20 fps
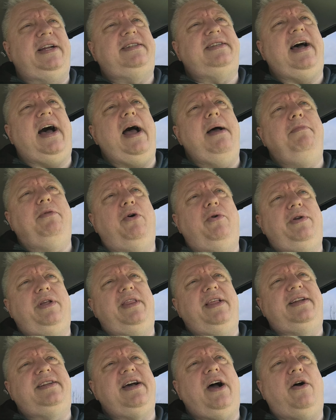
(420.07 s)
a Time Lord
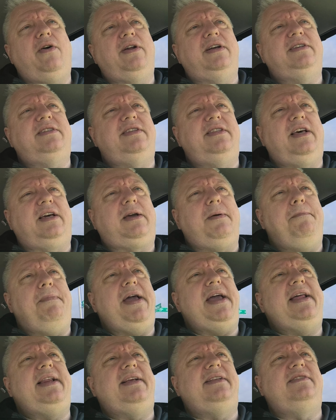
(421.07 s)
and the TARDIS and the
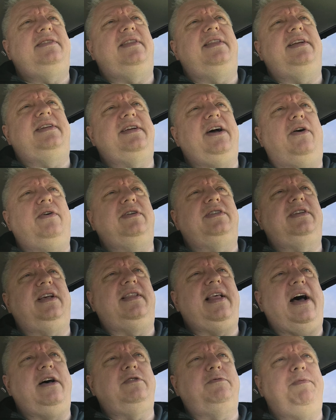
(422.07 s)
companions in the TARDIS
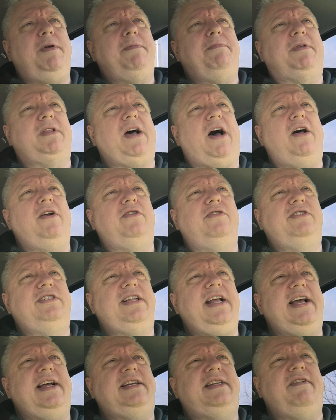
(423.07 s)
allows people to
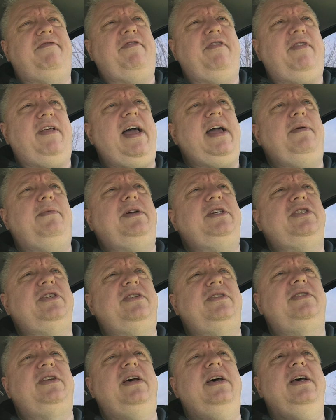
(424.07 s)
understand different
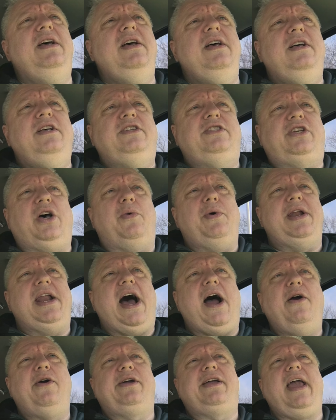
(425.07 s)
languages. So in
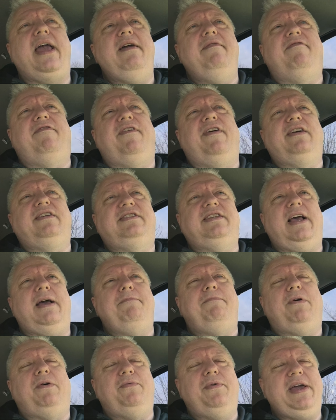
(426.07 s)
our game, for
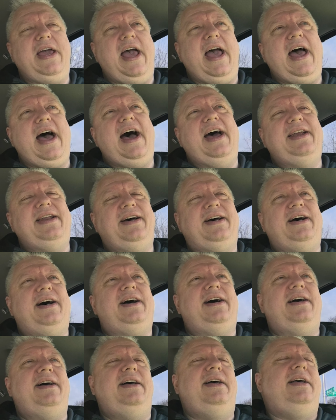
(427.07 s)
example, we had
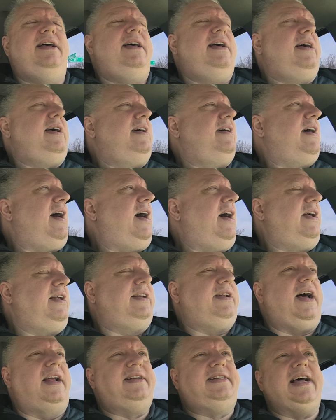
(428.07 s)

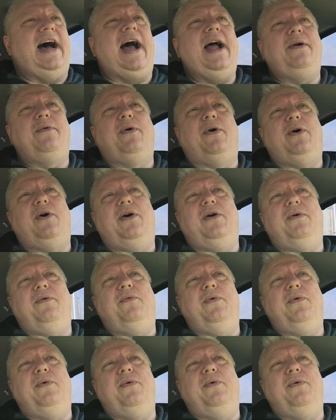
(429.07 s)
a die roll